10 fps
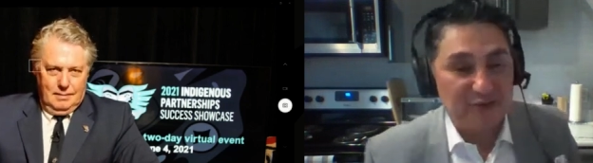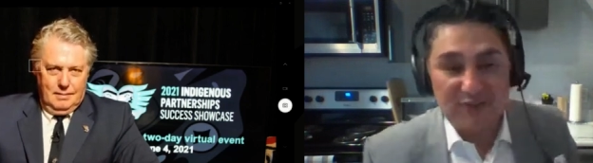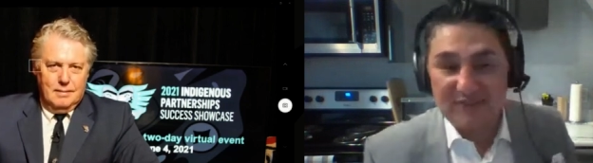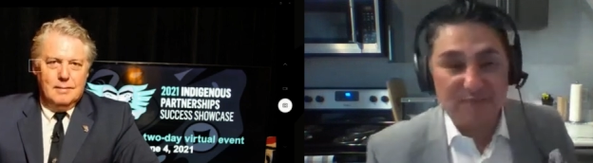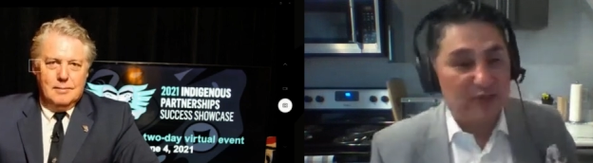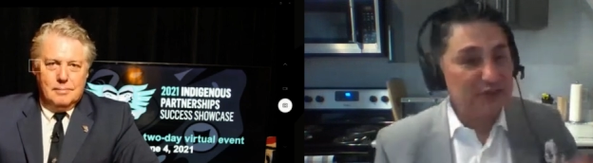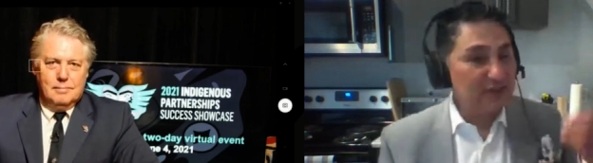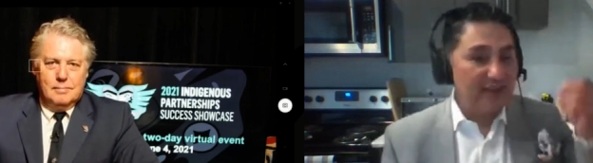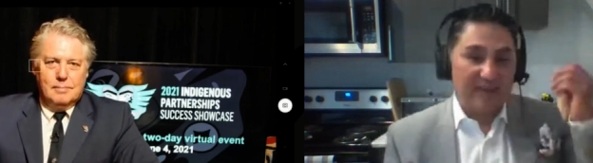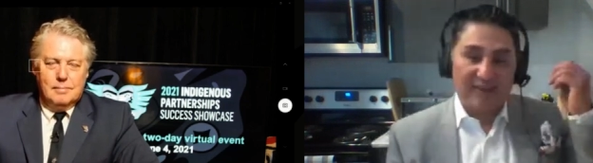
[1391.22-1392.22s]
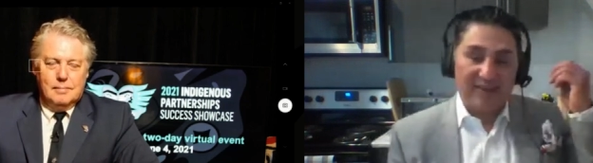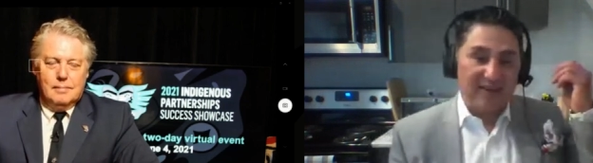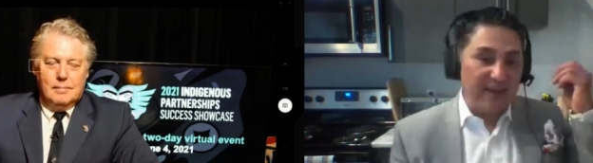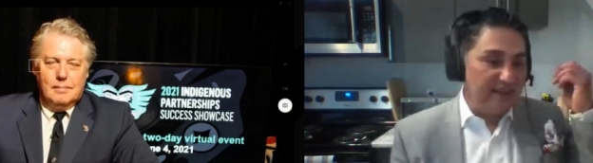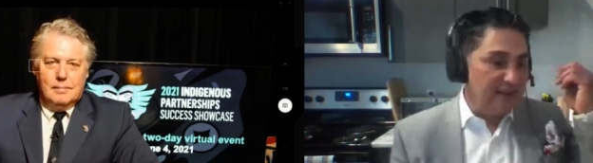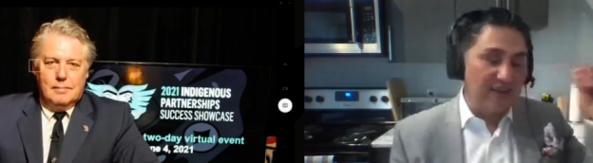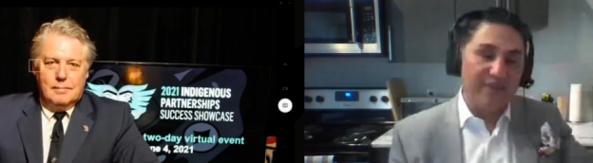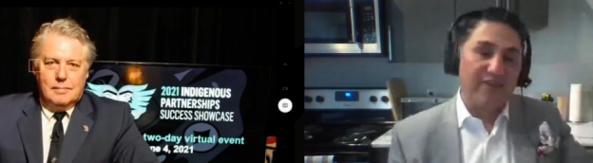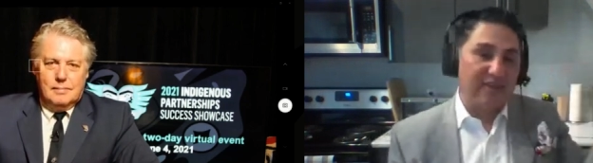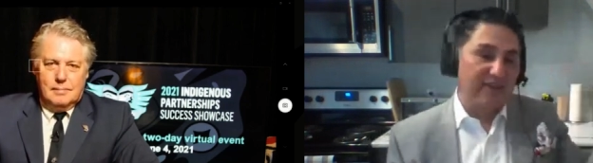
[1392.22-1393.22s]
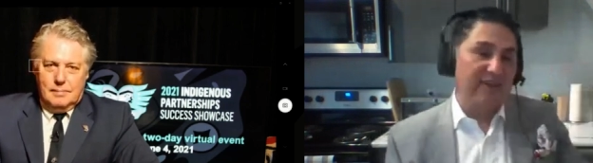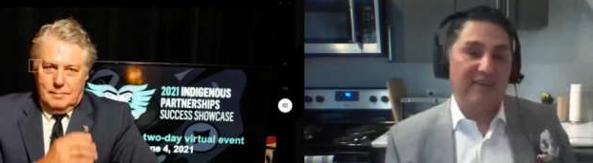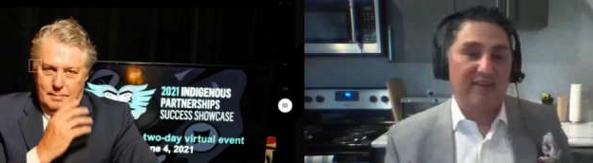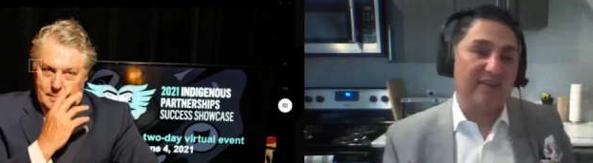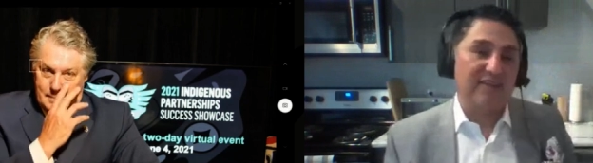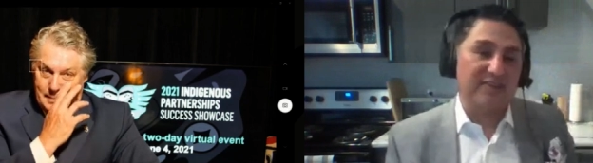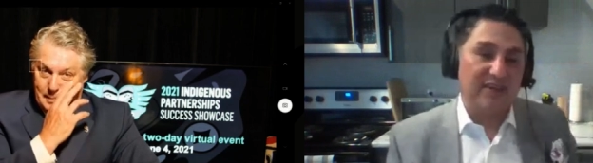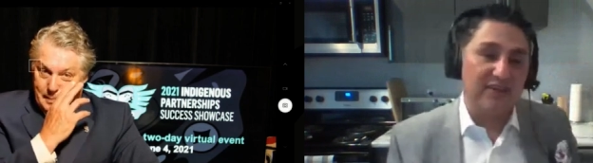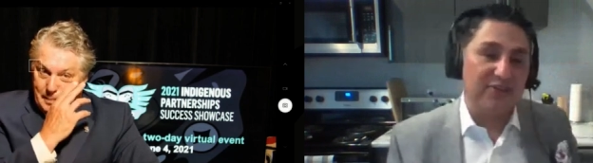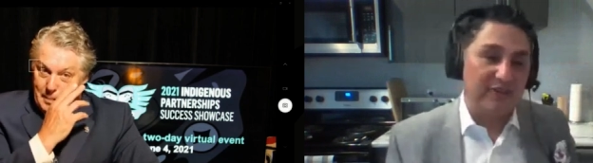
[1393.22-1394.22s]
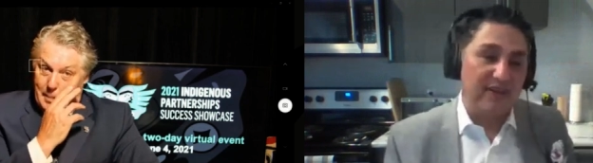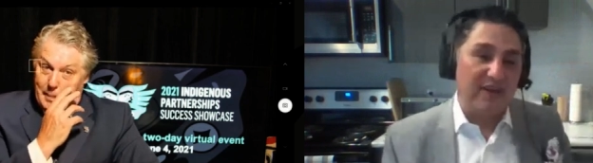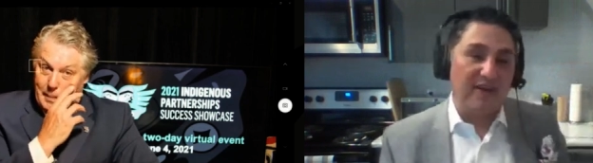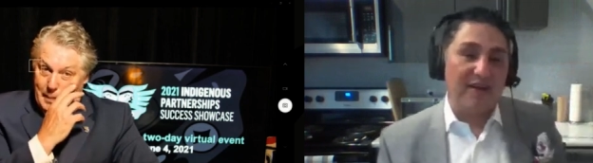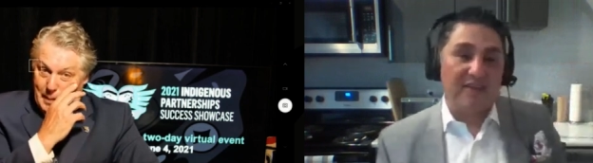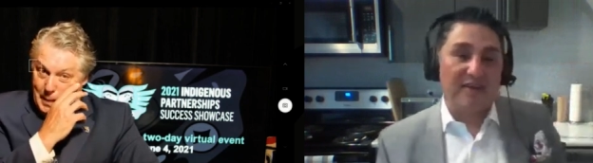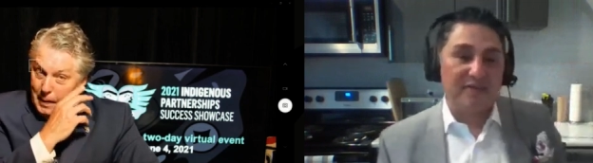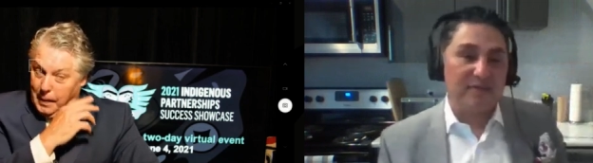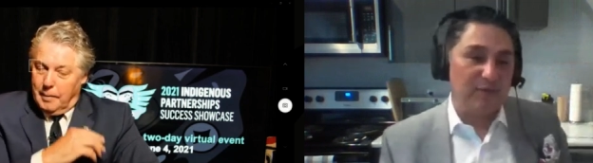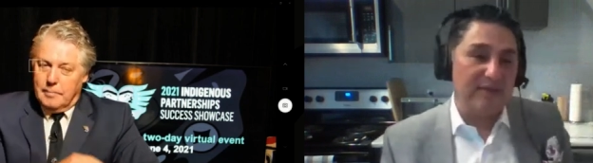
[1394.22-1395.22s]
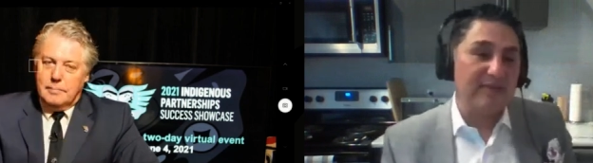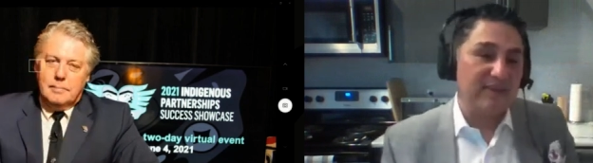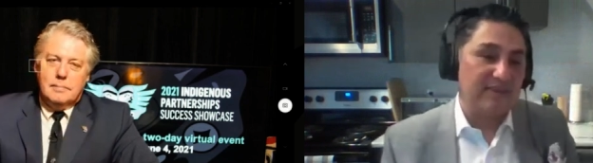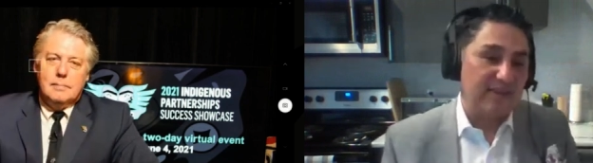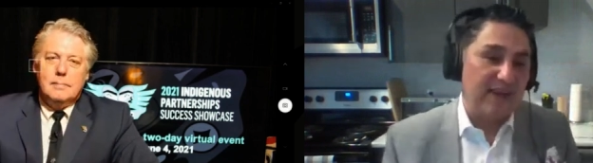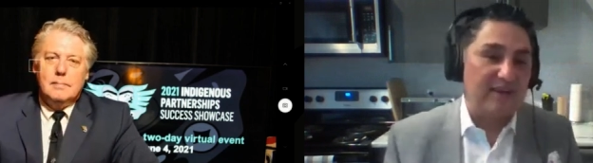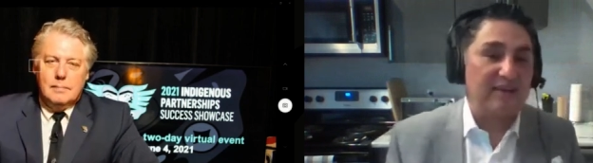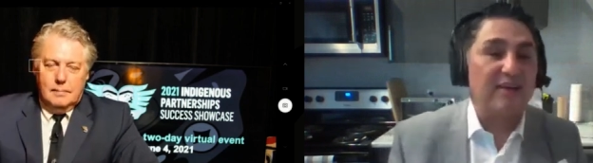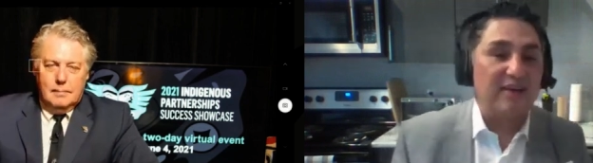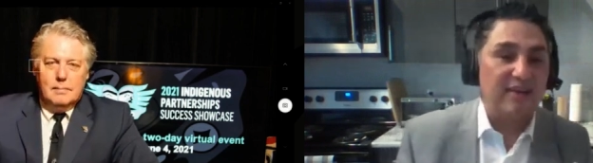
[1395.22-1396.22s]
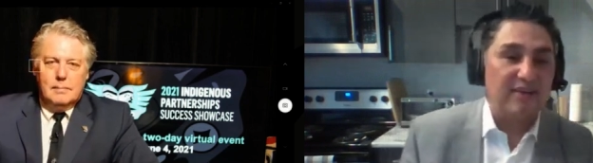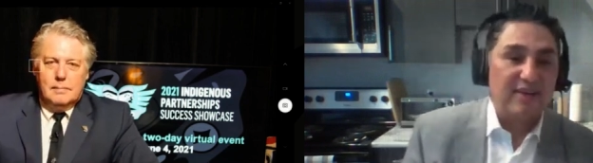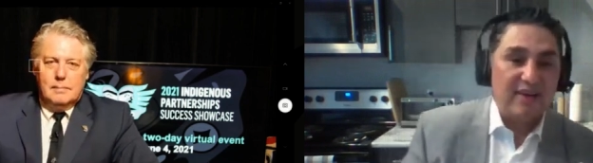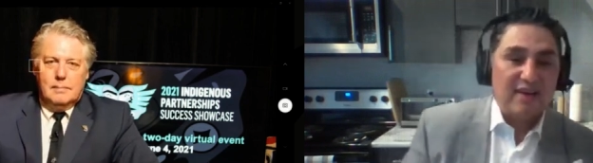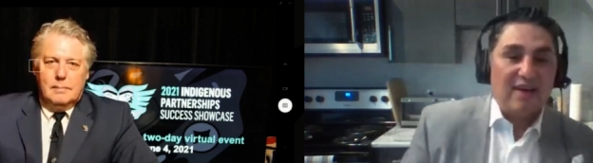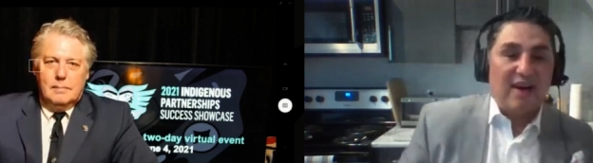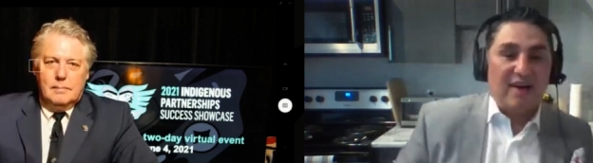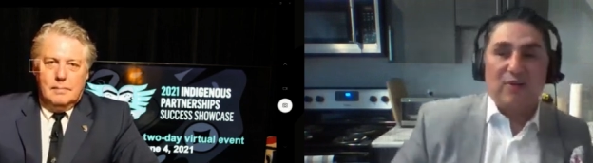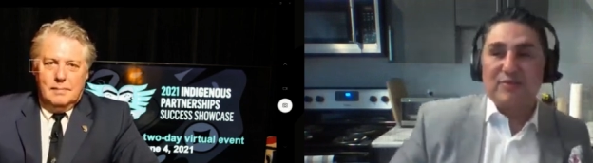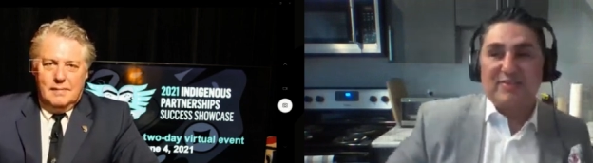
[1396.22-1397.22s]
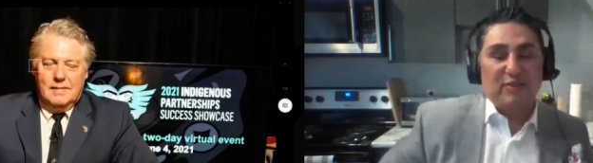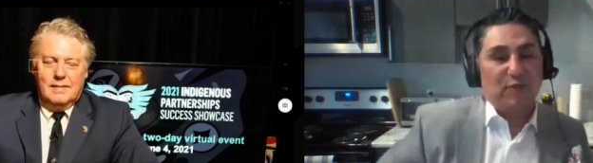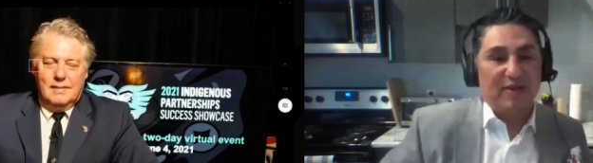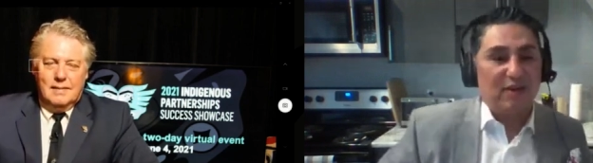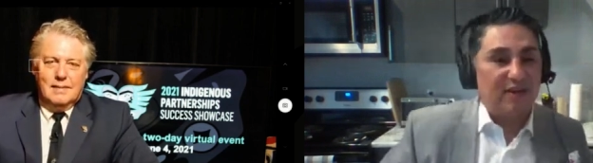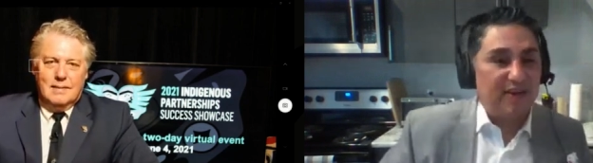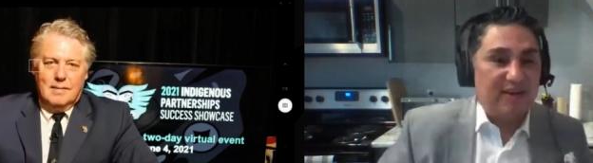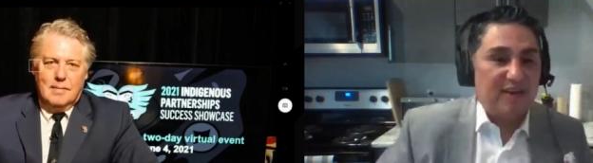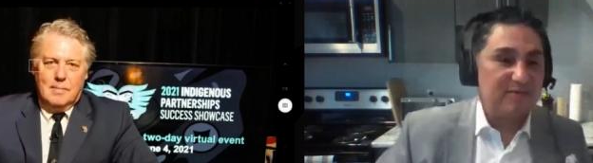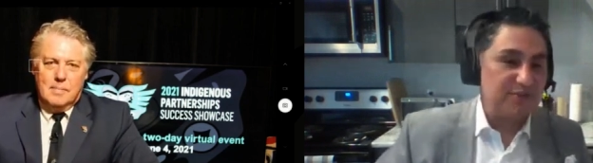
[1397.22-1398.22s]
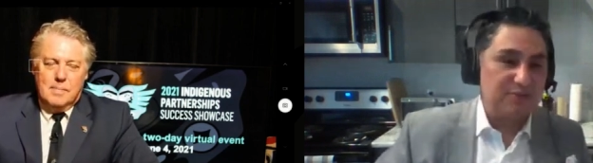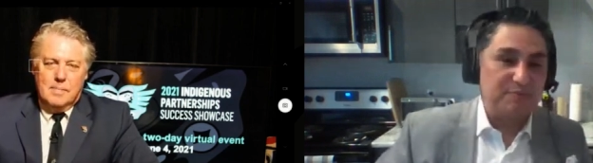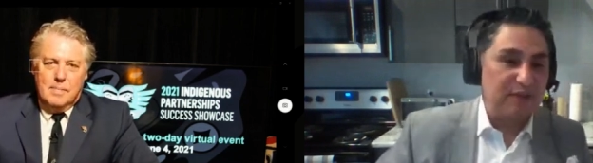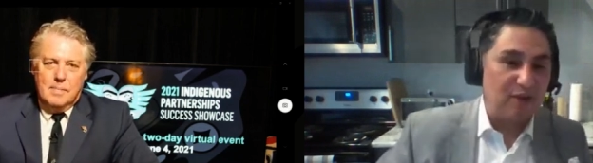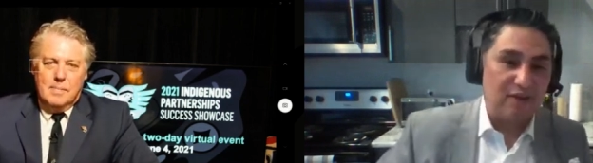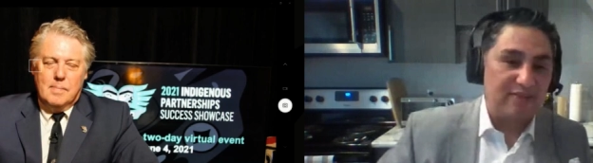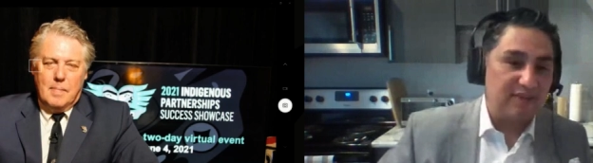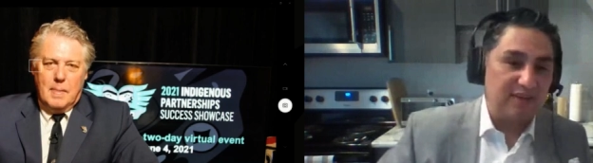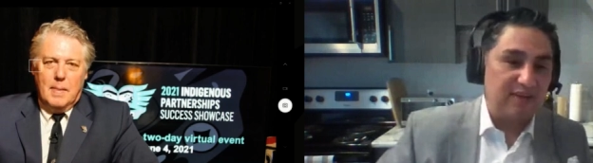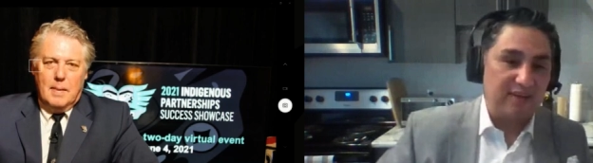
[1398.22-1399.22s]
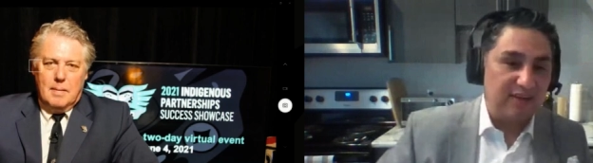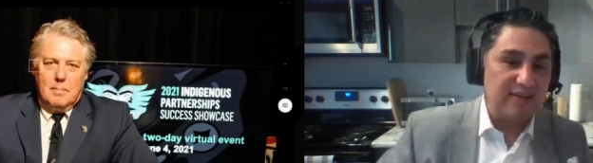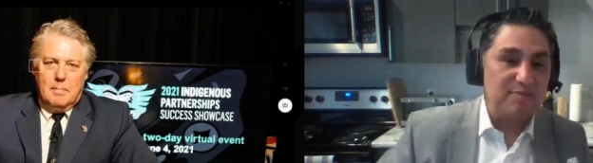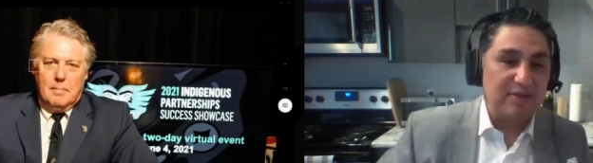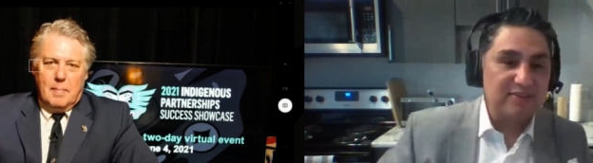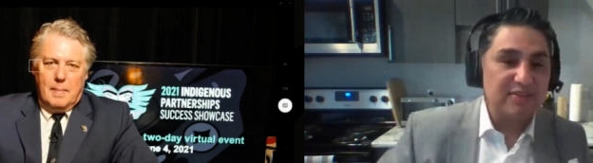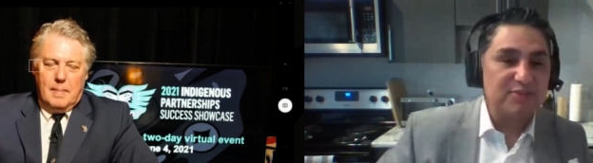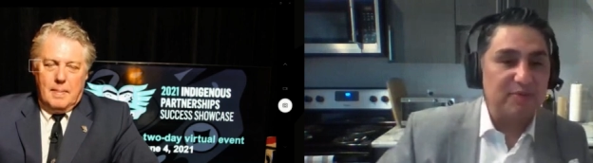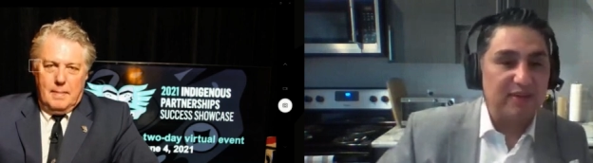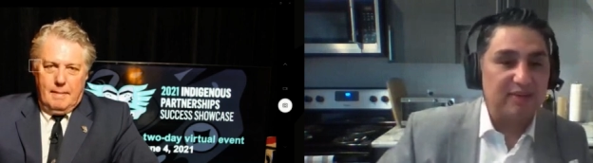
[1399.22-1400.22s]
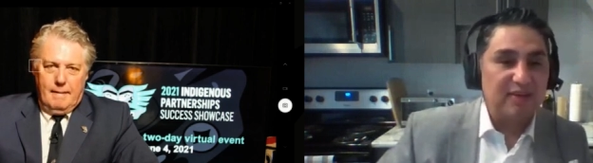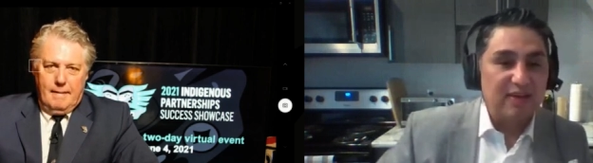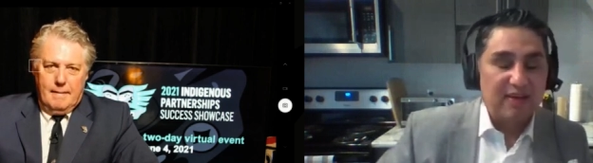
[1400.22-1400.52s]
Speaker 1: am just much like any other Canadian in this country. I, I, live and breathe in Canada, and I don't see why not. I can't just be called a Canadian businessman.